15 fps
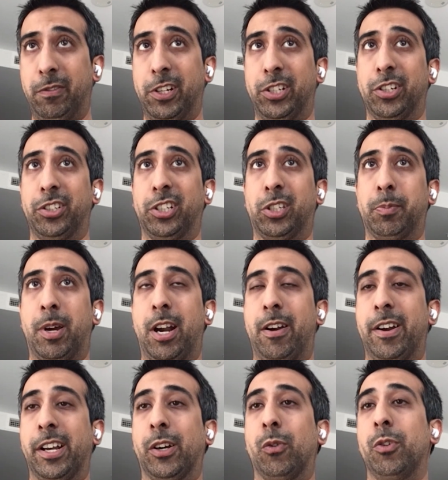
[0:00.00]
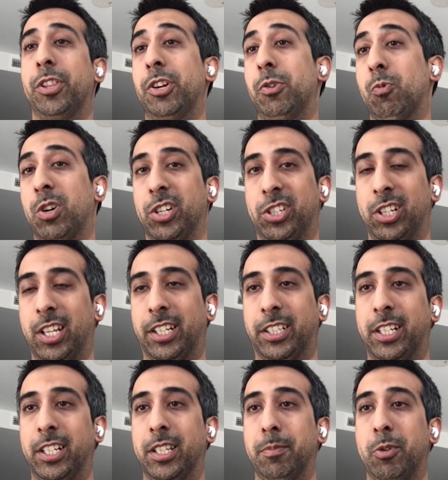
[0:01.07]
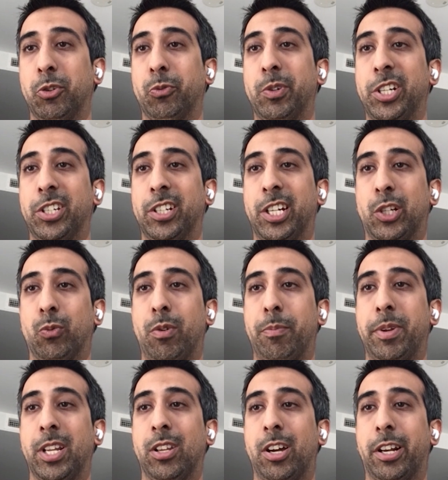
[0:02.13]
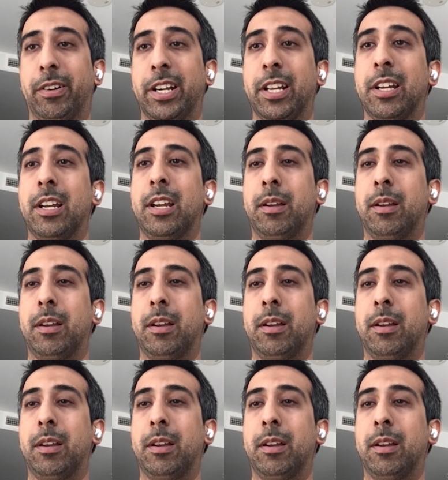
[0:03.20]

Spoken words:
visa is expiring or they weren't selected in the most recent H-1B lottery,